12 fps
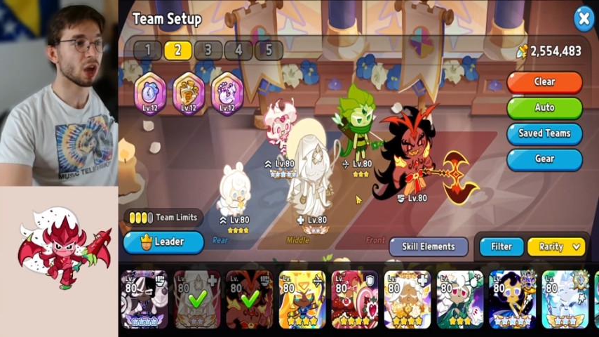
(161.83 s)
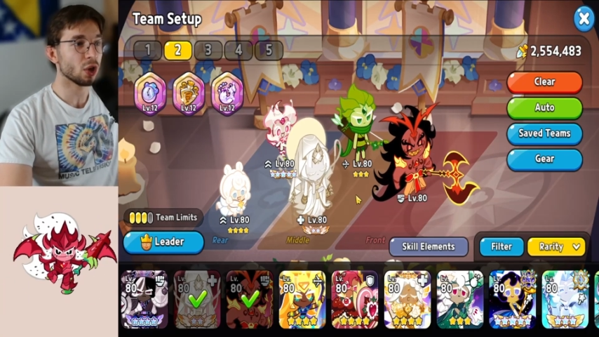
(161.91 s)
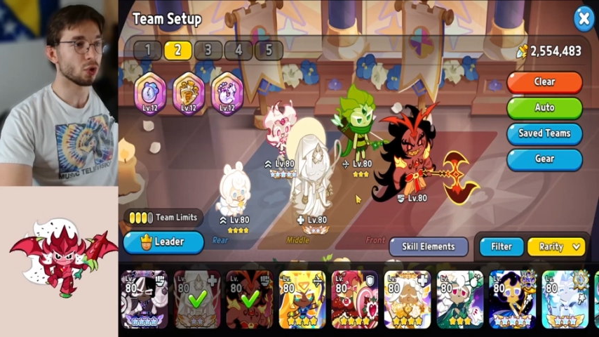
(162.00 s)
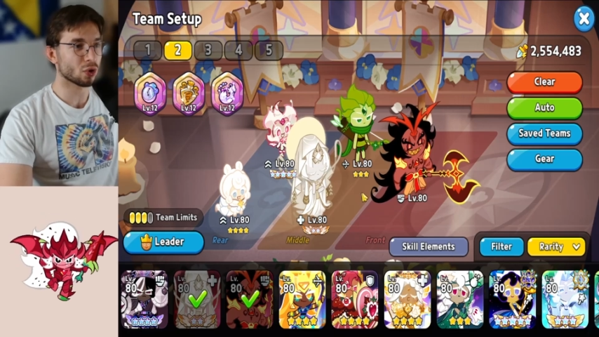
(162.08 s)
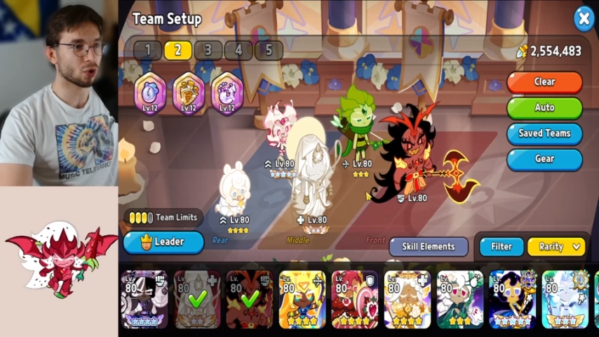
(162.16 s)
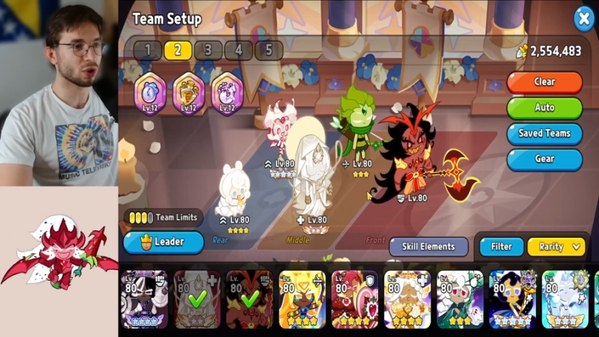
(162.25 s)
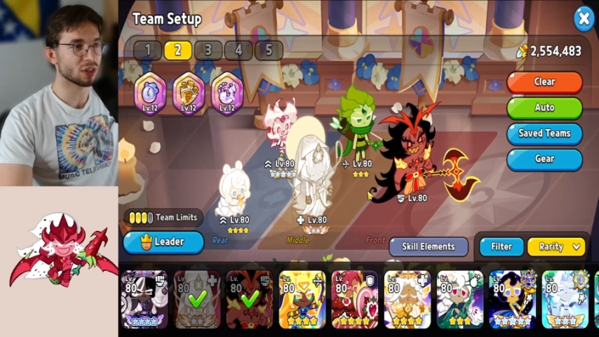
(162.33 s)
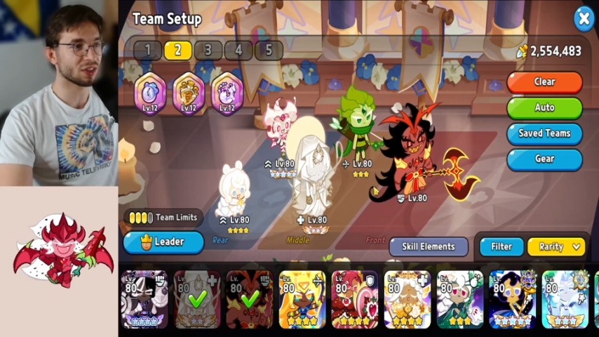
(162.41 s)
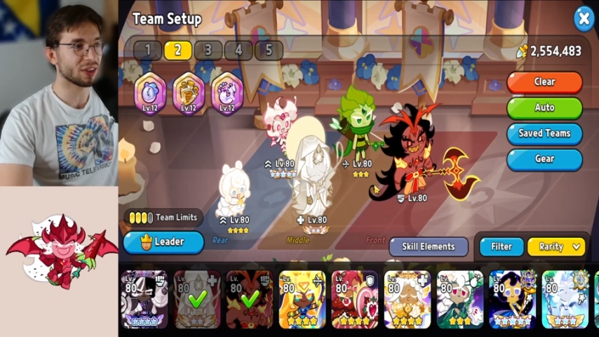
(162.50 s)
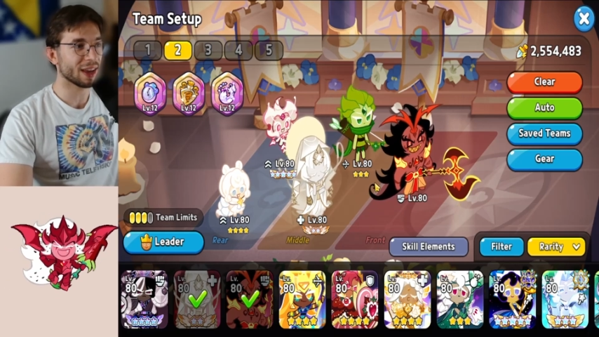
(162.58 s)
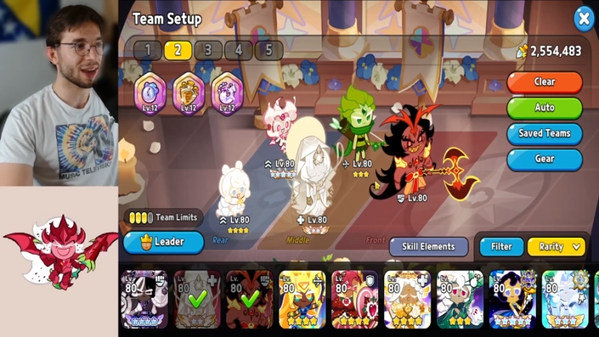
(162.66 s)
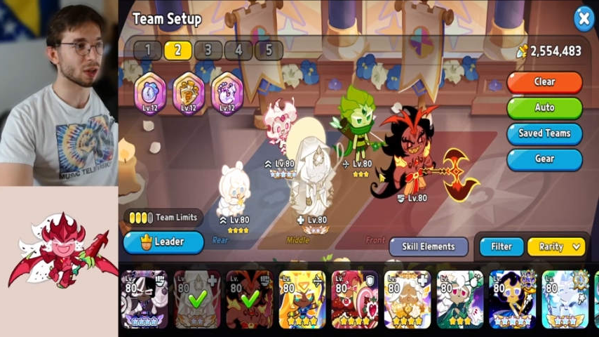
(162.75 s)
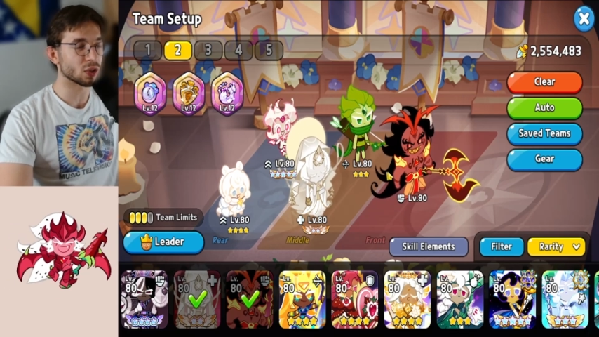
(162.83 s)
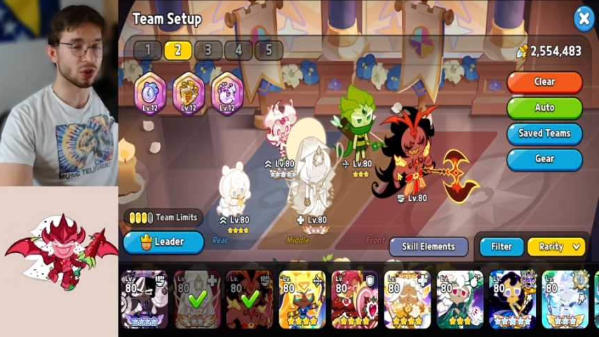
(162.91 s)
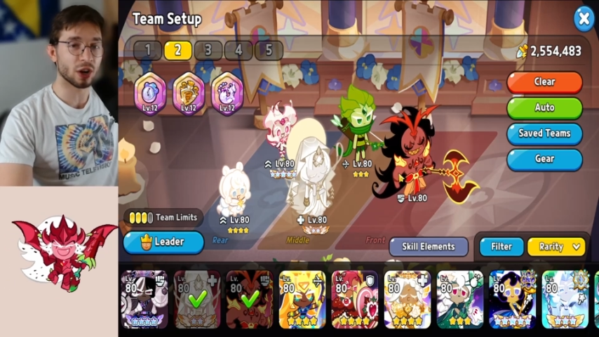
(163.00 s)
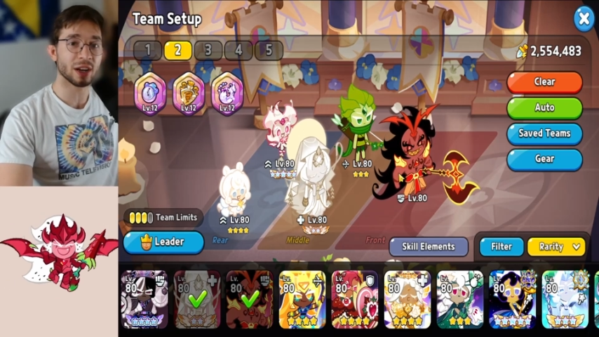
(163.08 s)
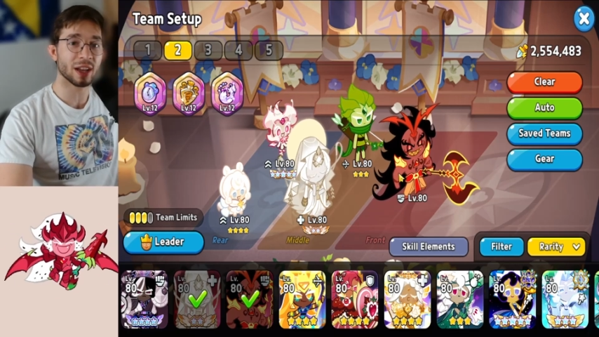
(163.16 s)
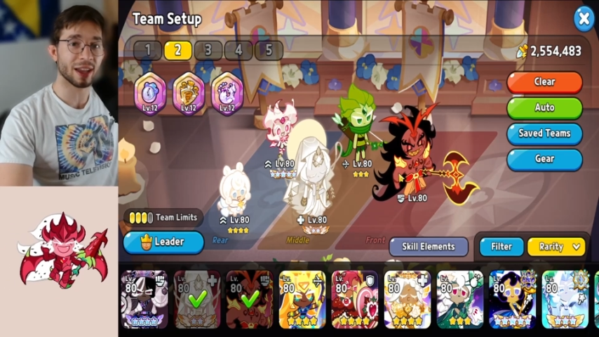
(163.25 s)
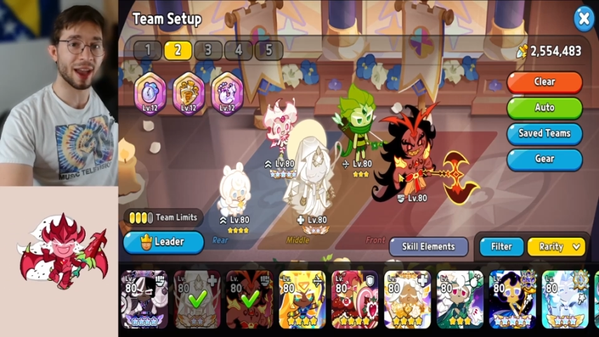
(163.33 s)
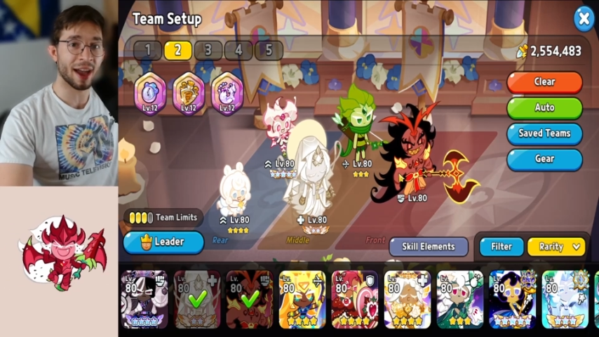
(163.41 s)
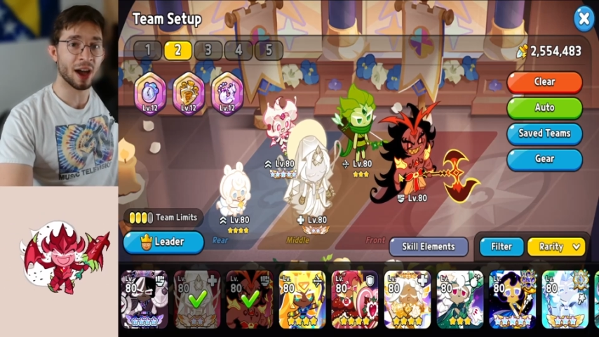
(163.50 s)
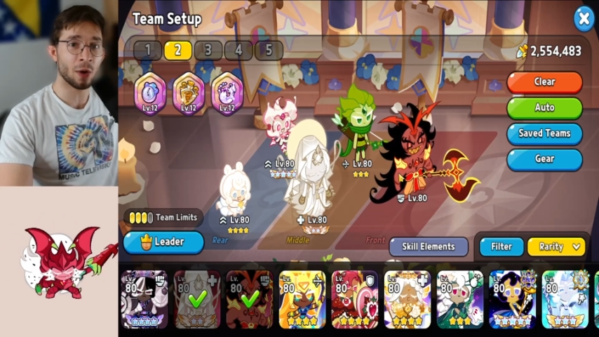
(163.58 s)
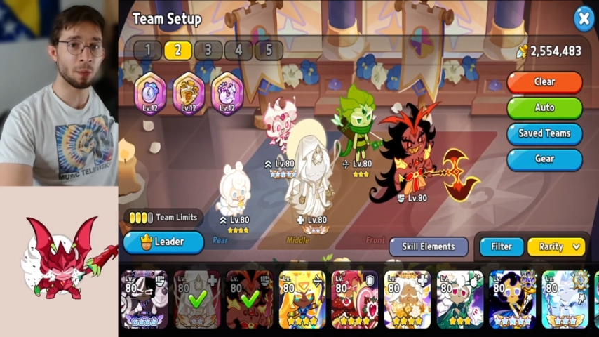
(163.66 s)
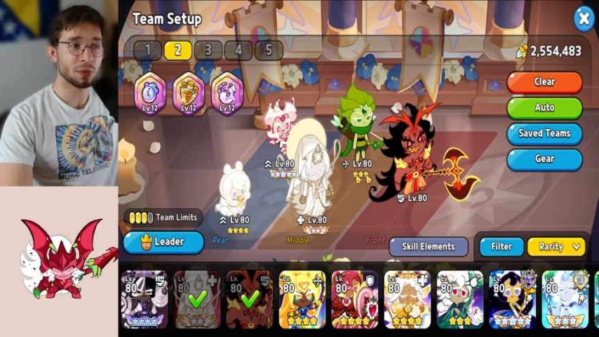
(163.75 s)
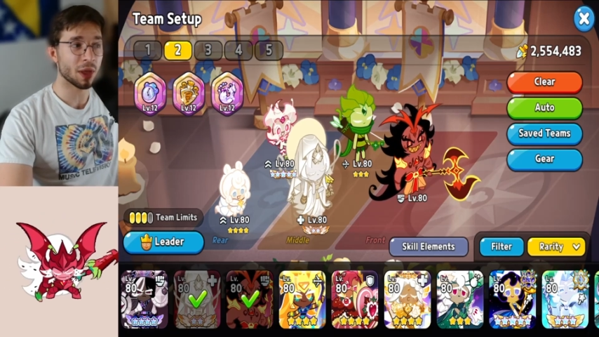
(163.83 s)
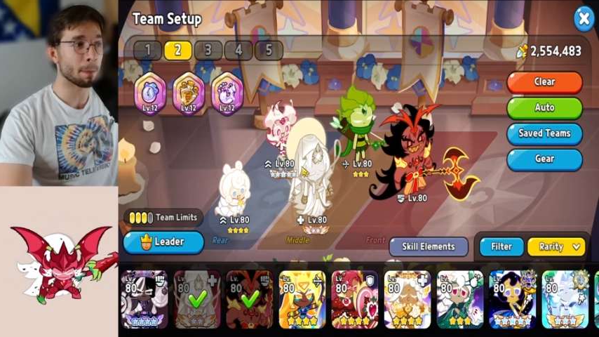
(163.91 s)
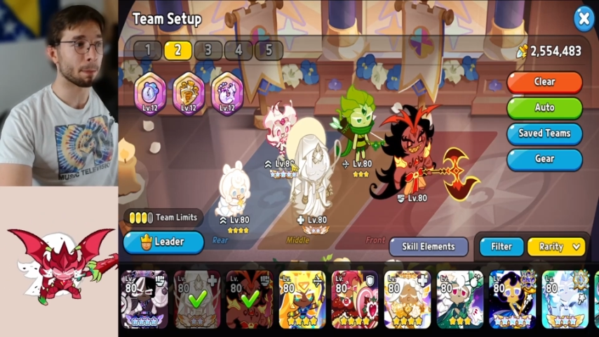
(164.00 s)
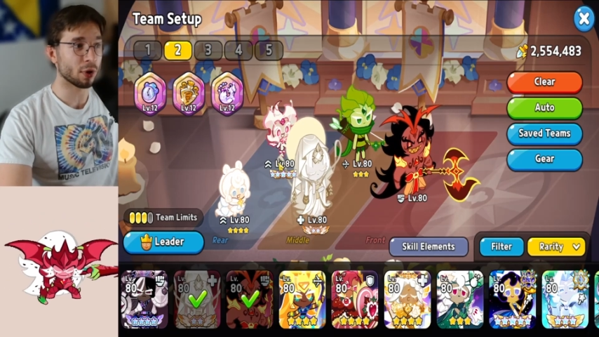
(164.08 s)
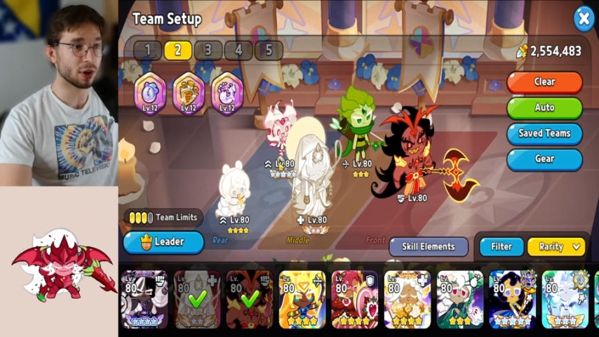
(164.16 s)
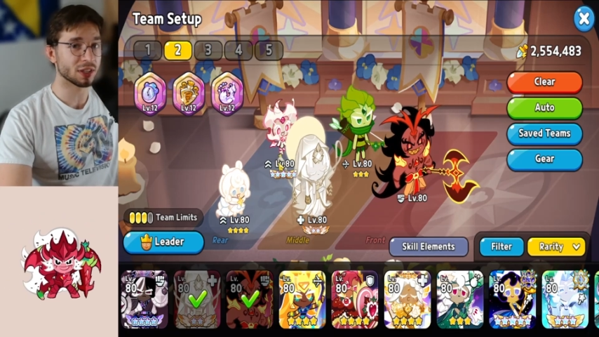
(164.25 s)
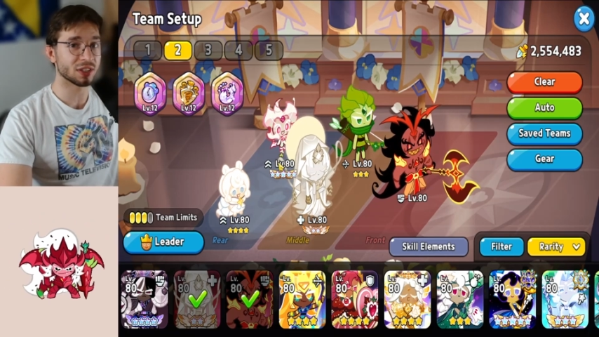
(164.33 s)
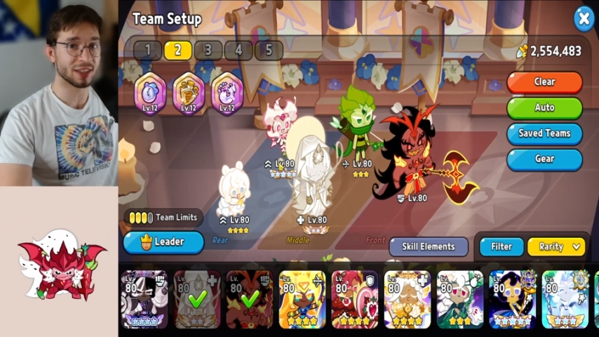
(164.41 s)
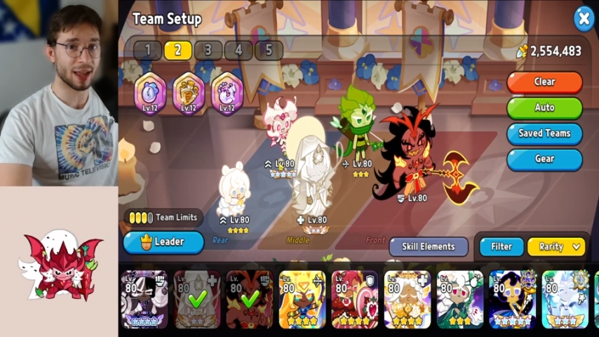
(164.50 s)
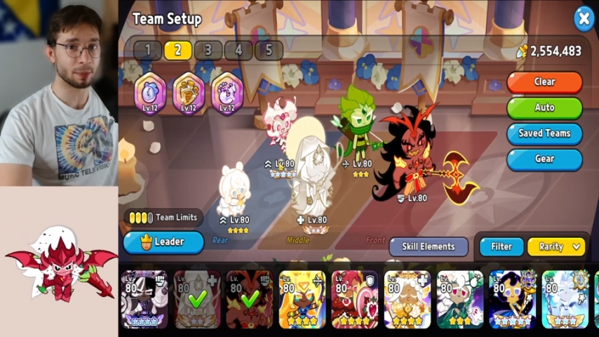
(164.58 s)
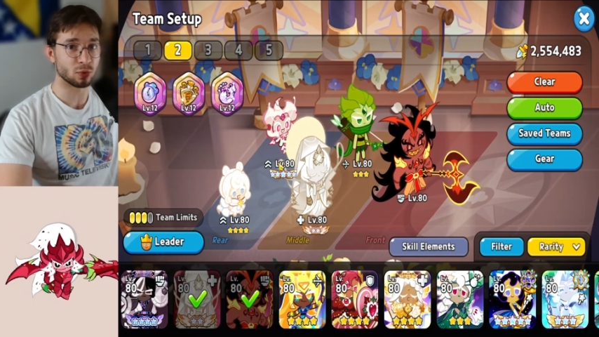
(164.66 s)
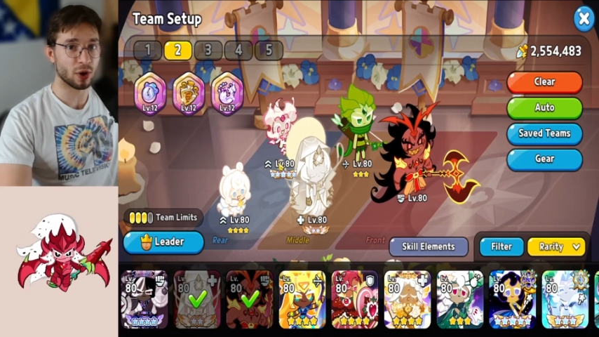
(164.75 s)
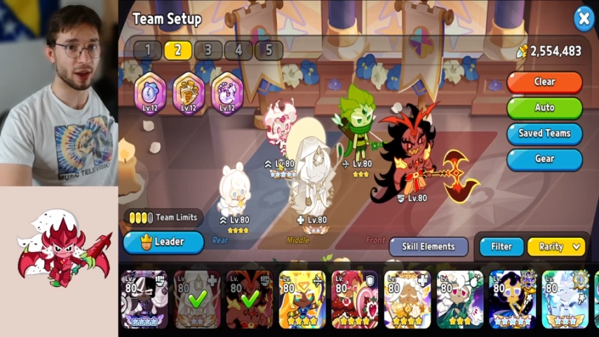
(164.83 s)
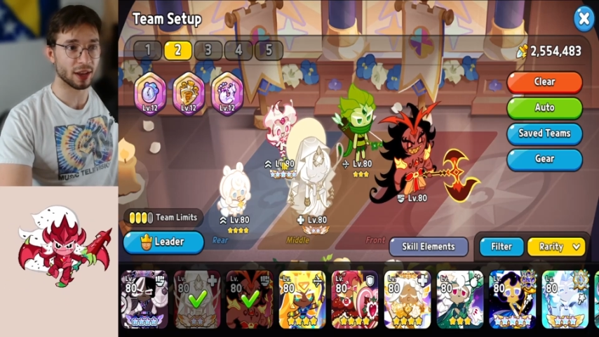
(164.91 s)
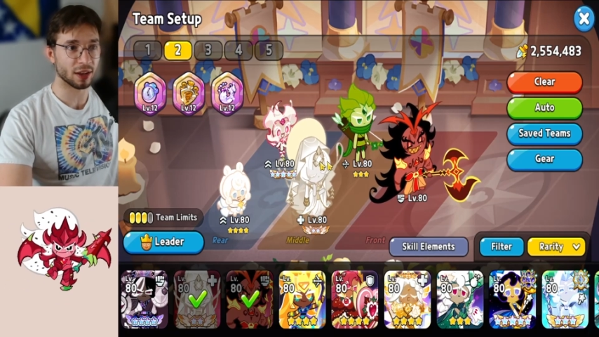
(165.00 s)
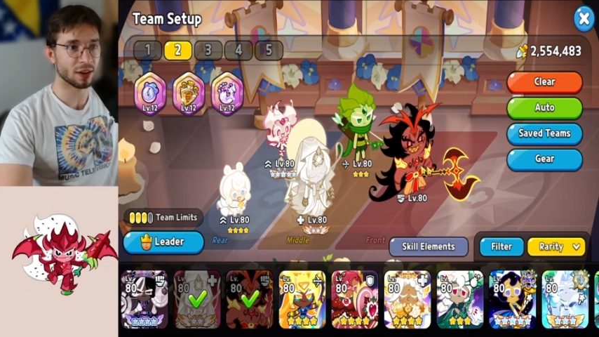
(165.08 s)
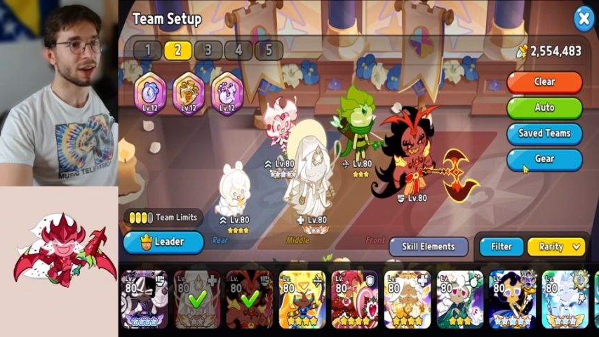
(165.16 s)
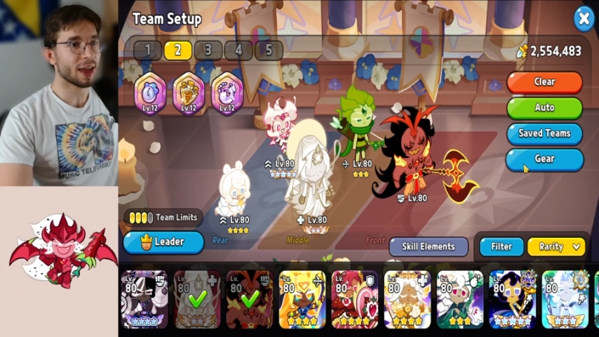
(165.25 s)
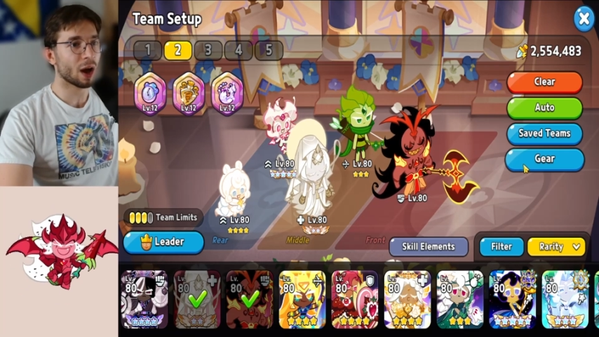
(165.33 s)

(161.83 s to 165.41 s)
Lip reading: You're going to take out Dark Cacao and put in Snapdragon. Now